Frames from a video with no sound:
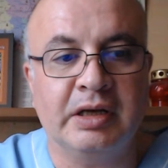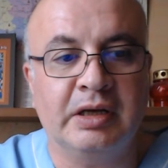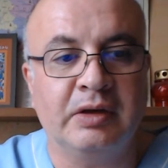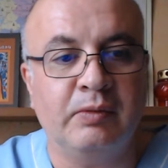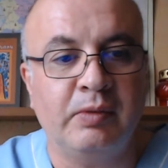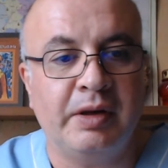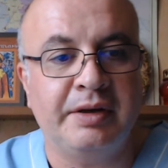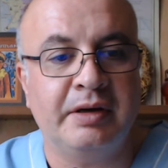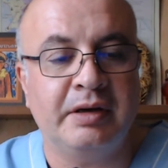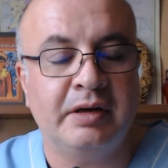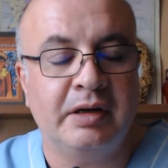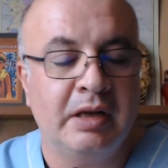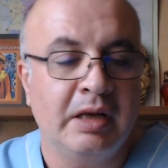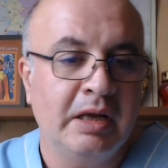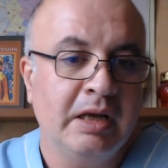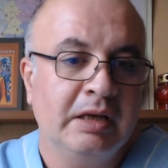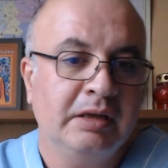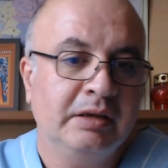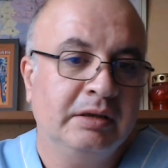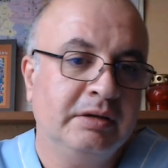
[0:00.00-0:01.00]
whether
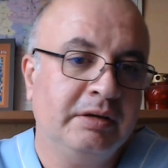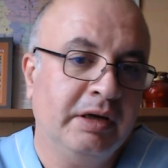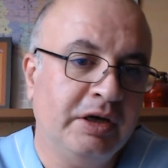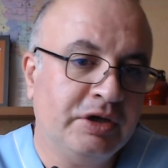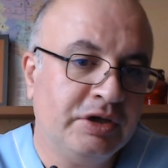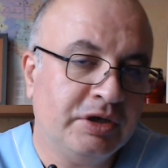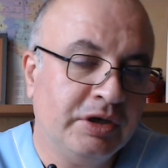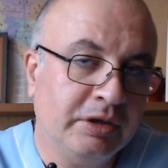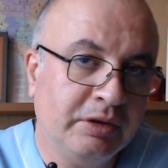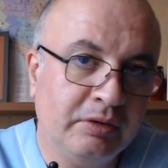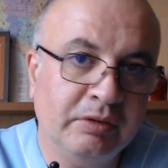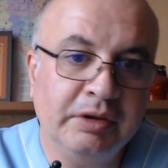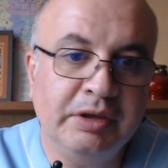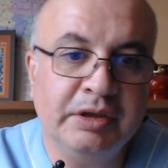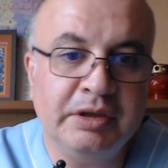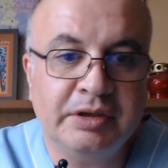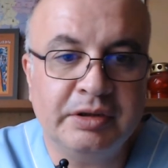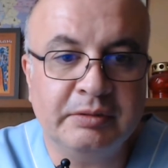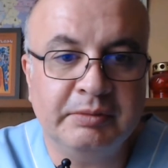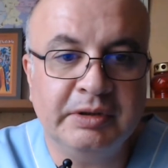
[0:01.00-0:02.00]
transient or
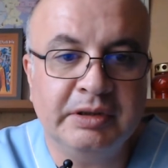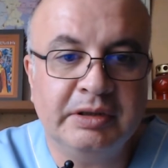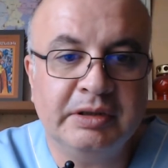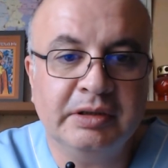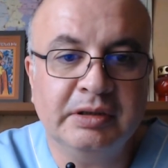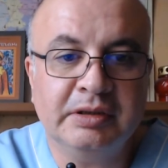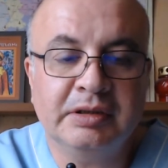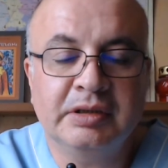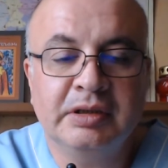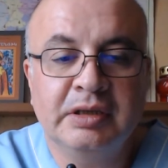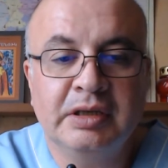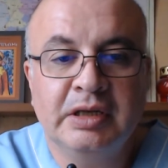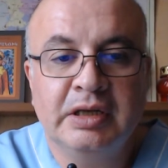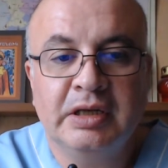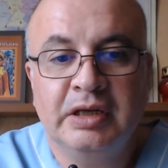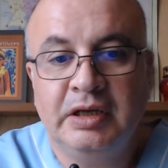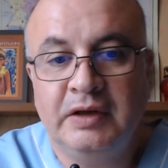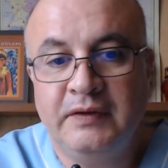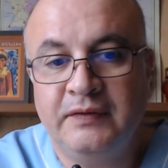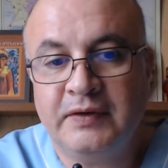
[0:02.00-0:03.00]
intermittent.
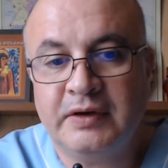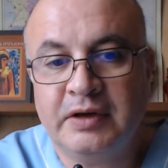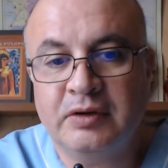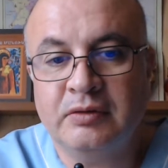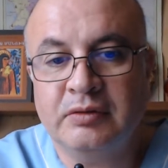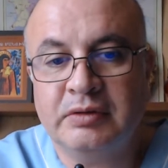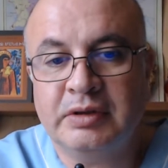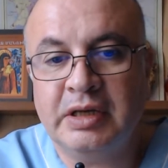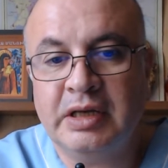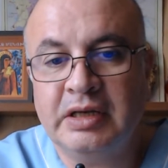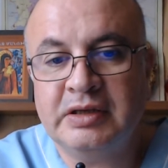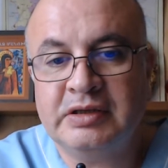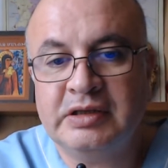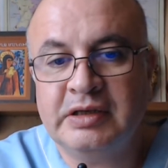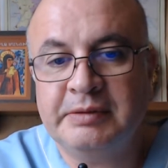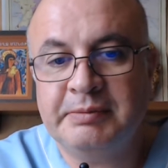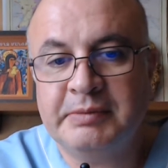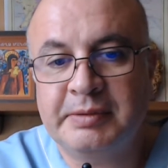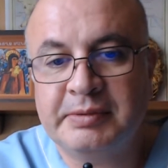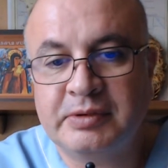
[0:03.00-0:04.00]
If acute, any
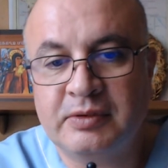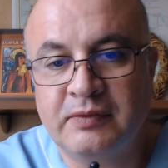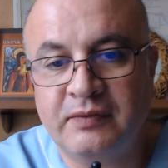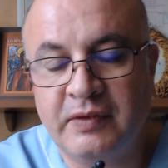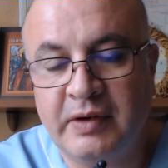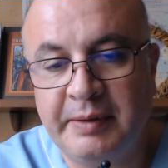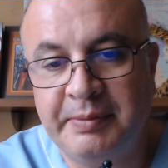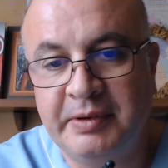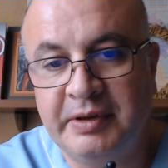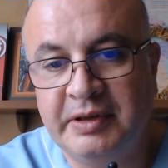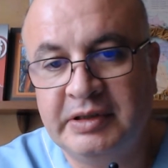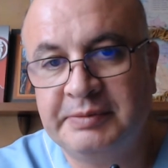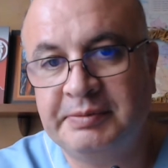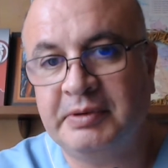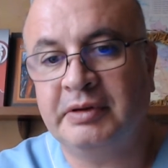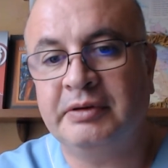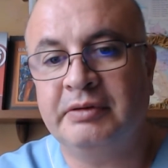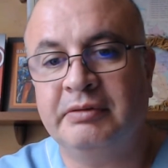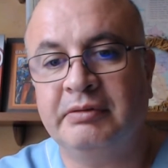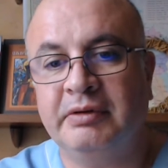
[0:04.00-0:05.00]
symptoms of upper
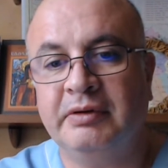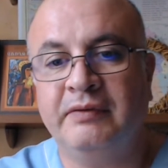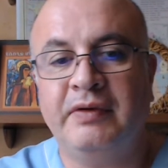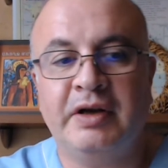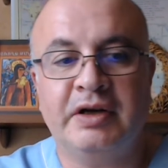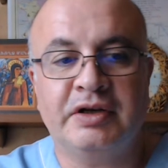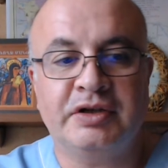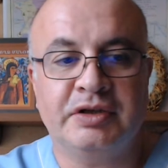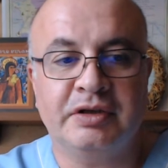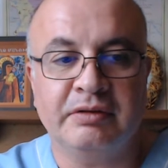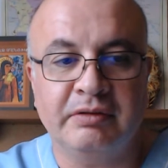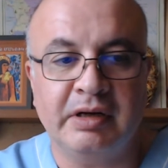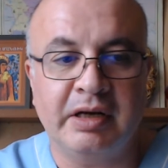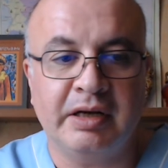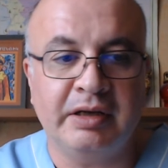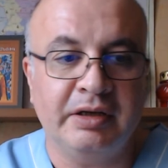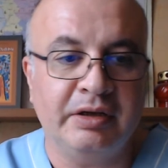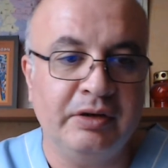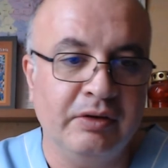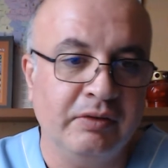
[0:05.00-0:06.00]
respiratory infection,
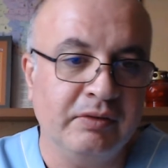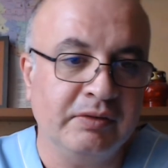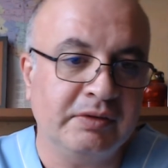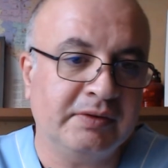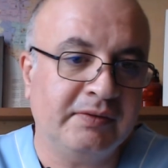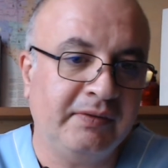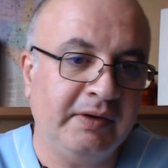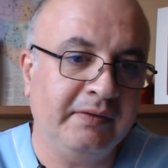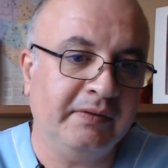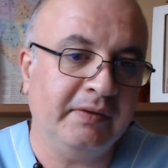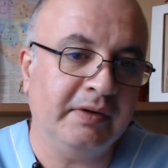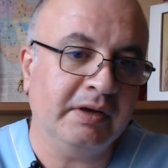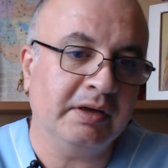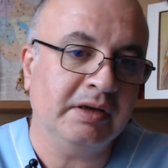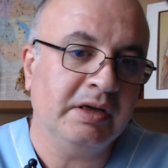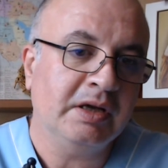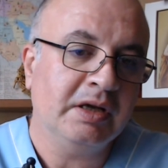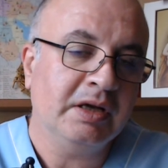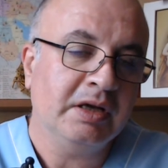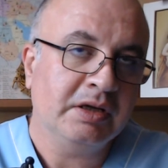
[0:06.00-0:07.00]
runny nose, fever,
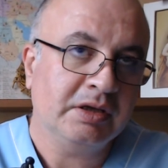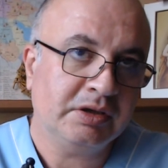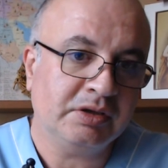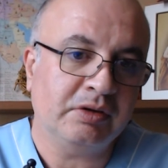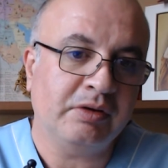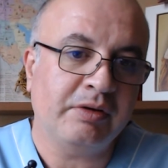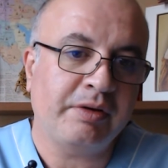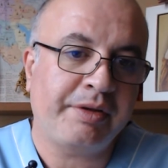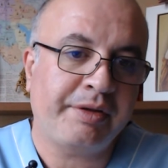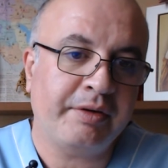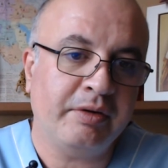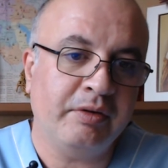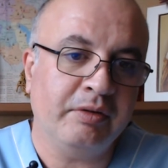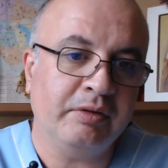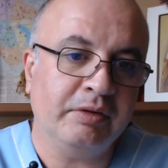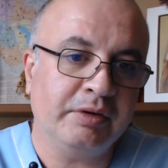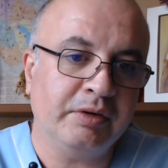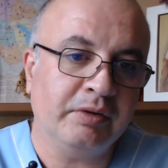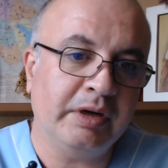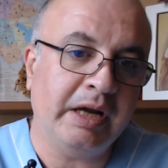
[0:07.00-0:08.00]
sore
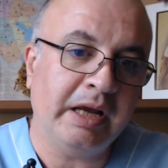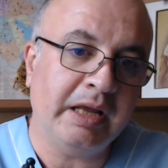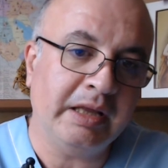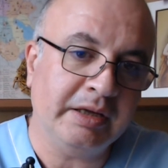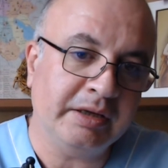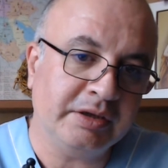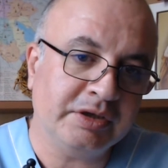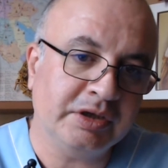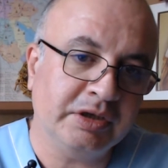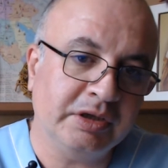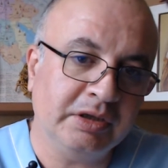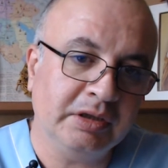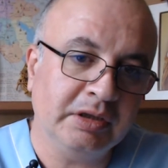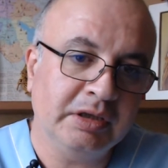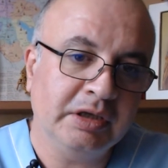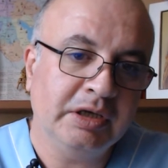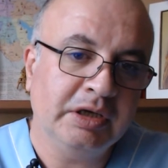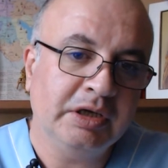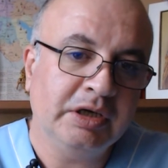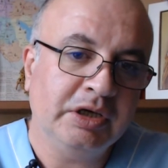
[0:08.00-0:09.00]
throat or allergy,
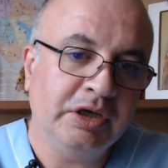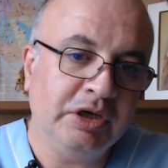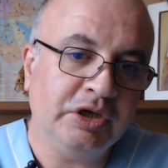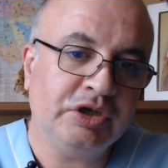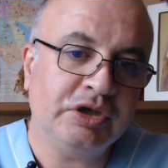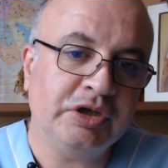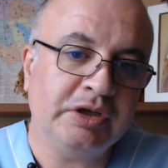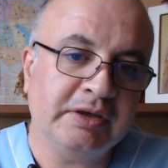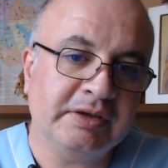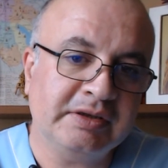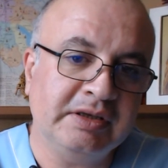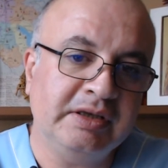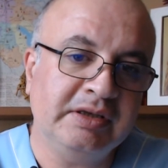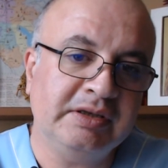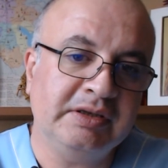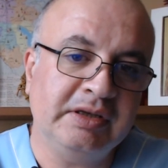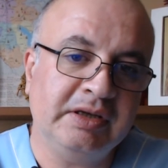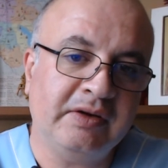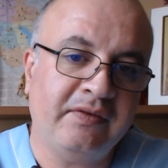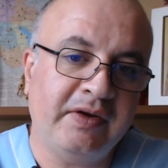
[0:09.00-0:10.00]
itching,
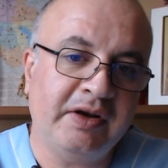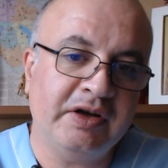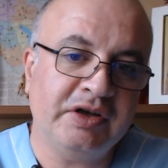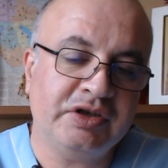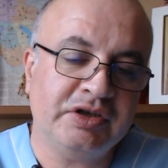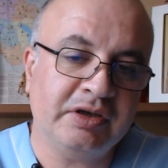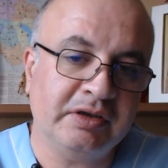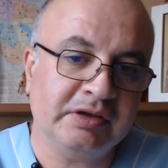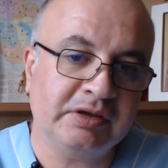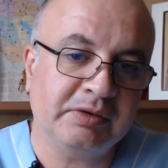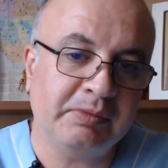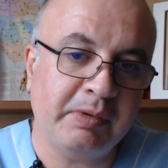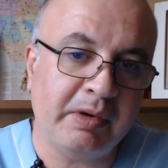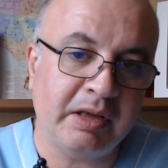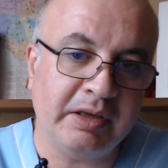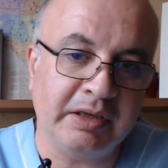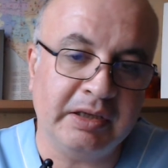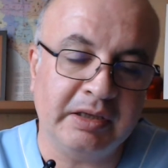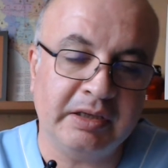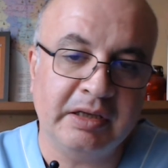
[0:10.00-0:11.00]
sneezing, facial
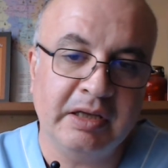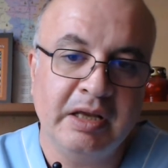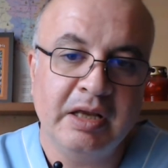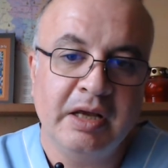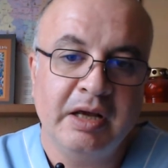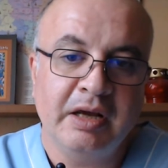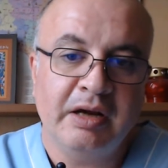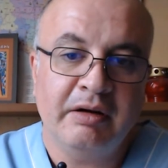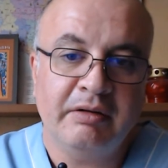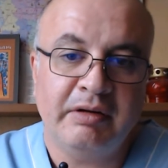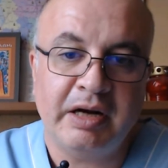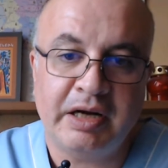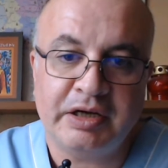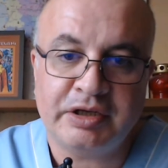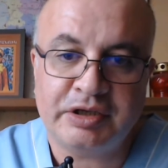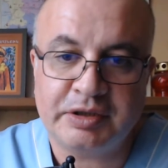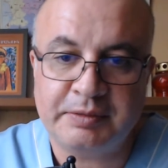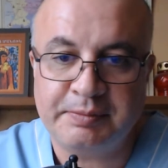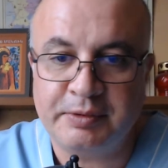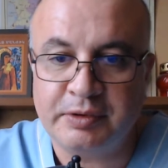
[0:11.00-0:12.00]
swelling,
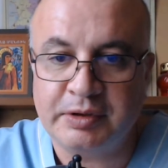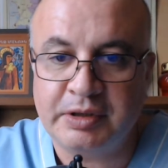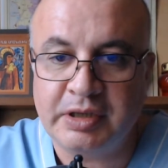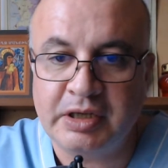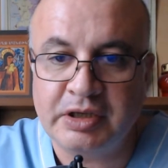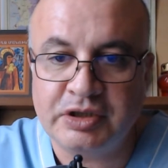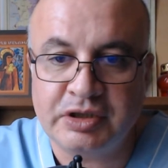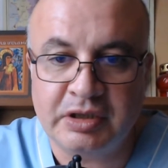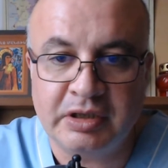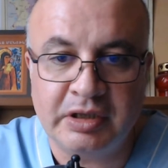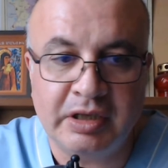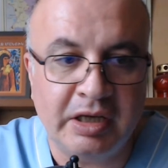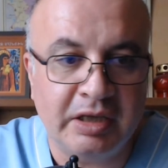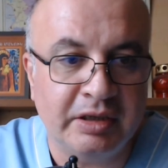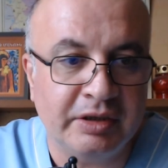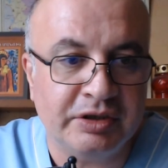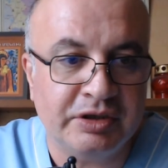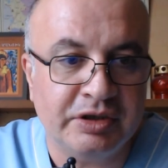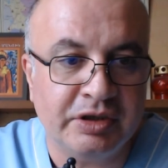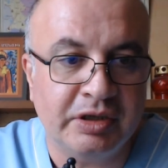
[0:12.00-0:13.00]
rash, potential
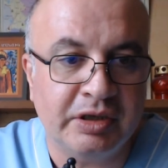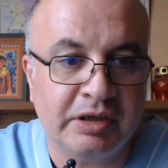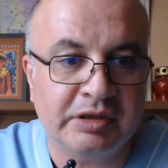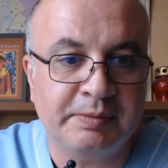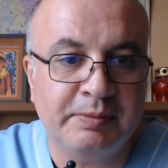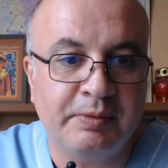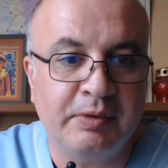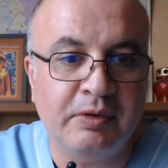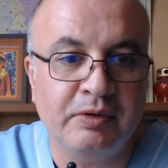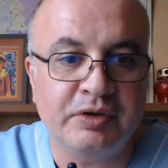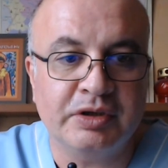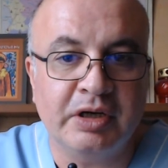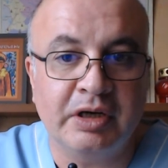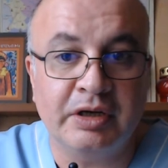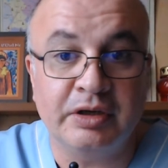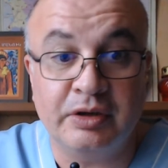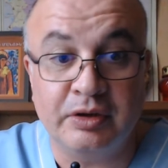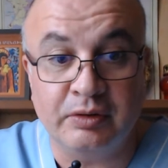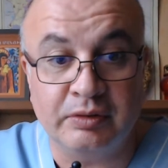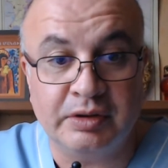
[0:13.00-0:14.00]
allergen exposure are
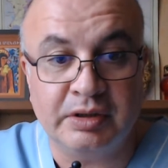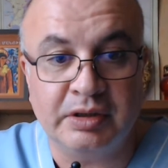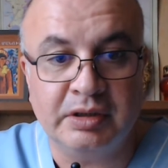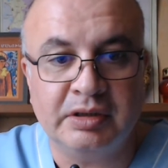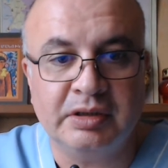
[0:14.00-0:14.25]
noted.